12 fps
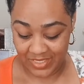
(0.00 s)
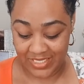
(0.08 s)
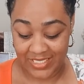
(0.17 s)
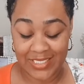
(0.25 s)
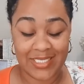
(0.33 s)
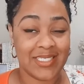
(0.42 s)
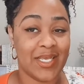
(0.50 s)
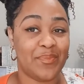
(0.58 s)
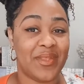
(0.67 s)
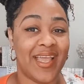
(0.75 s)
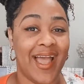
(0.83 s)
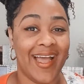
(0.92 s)
This is
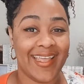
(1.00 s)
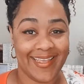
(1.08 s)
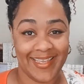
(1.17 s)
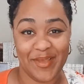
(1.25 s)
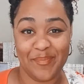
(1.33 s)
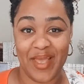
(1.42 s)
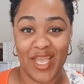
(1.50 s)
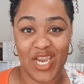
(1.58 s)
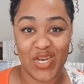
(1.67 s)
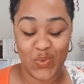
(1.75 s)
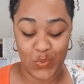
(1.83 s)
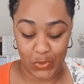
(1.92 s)
something I can get paid
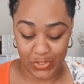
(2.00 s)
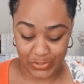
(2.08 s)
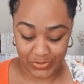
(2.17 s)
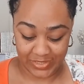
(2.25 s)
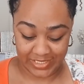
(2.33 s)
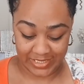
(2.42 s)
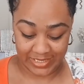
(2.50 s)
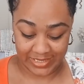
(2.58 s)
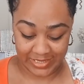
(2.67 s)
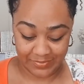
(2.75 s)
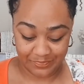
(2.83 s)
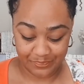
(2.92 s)
in
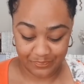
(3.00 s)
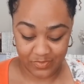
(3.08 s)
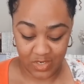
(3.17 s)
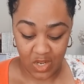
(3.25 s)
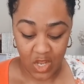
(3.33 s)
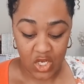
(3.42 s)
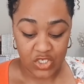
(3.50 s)
royalties.